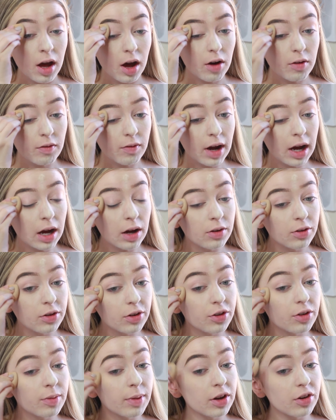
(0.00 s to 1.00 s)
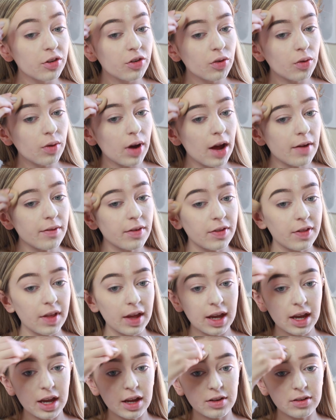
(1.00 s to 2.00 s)
around just to make sure
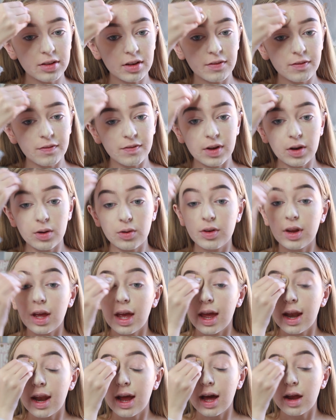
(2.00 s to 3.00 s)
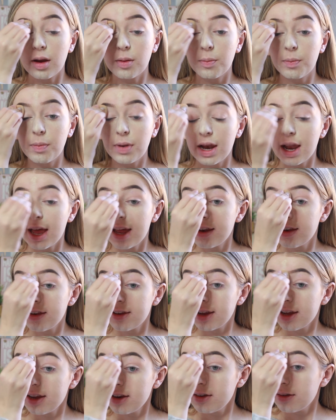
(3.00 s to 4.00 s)
everything is filled in and
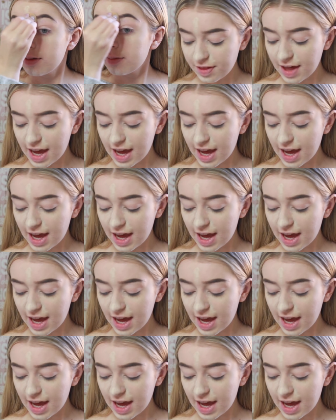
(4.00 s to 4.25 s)
blended.